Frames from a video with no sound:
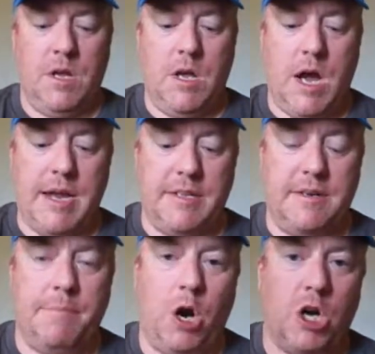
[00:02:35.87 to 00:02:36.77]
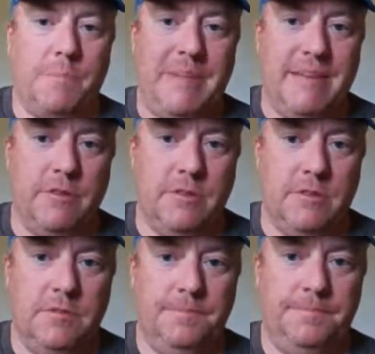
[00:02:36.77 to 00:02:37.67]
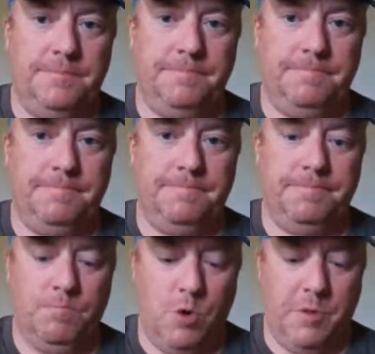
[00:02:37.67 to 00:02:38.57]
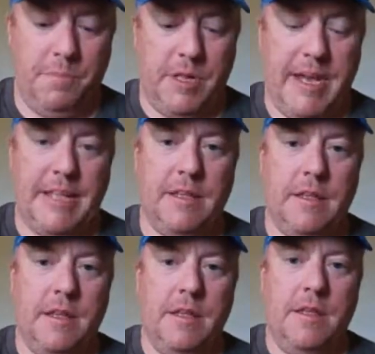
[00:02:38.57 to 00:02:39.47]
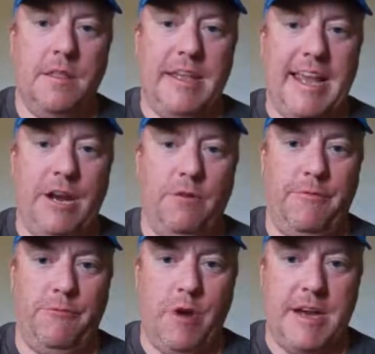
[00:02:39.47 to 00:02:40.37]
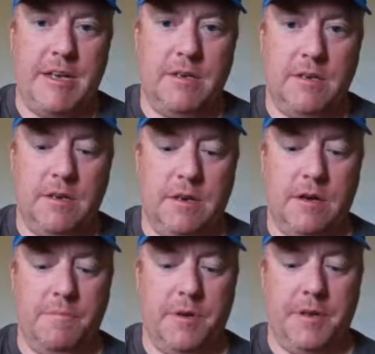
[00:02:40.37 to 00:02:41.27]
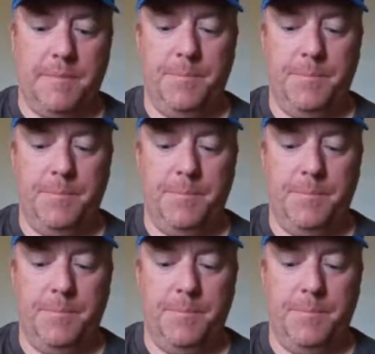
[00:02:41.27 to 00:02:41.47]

Highland Park Beavers will be playing the Air Freight Company.